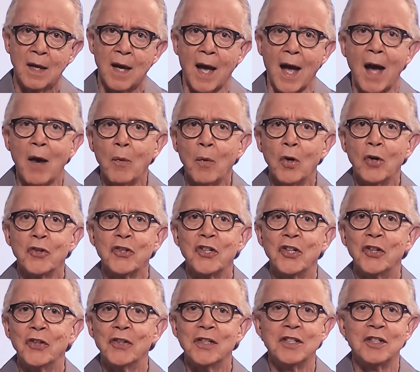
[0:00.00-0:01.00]
I want
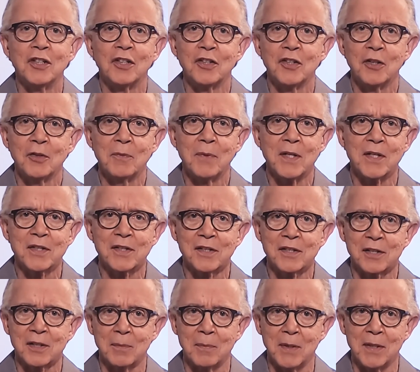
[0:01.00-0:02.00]
you and your new
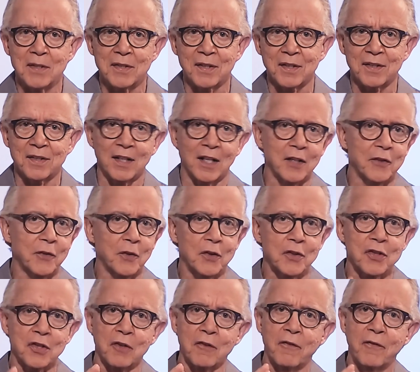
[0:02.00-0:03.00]
business to be successful,
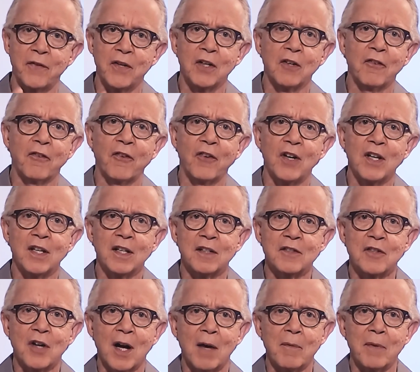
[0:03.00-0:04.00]
so feel free to
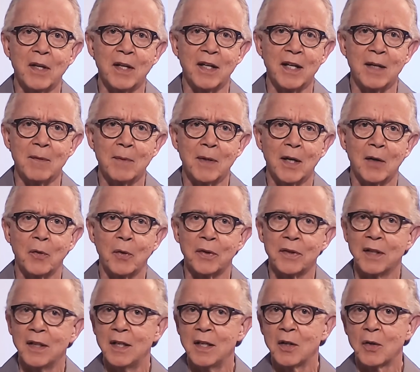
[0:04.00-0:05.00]
drop me an email
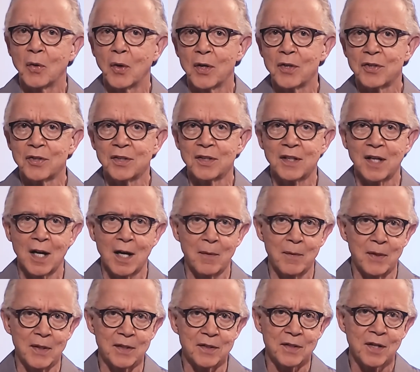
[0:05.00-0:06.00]
with any question,
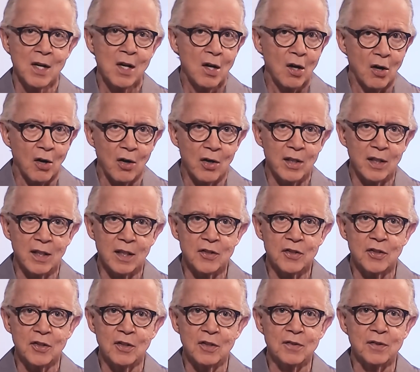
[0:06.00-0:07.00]
comments, or
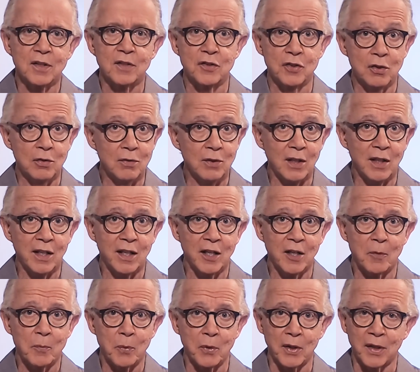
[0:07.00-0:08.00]
issues that you need
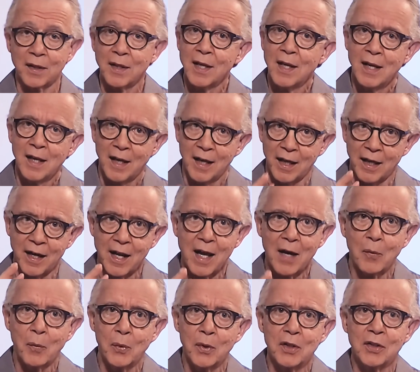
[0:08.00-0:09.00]
help with, and I
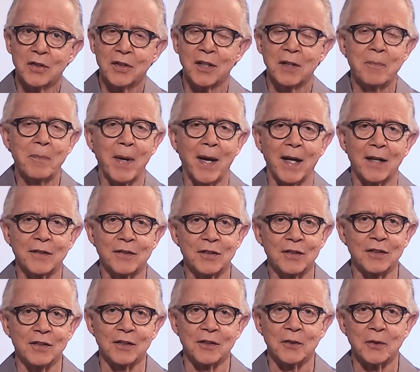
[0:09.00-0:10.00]
will get back to
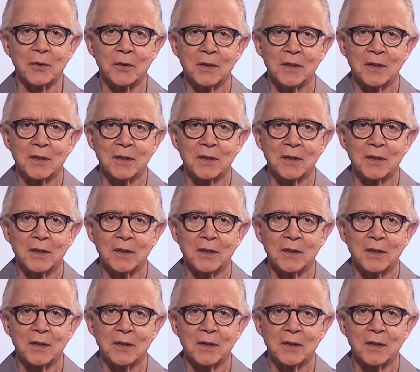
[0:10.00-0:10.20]
you.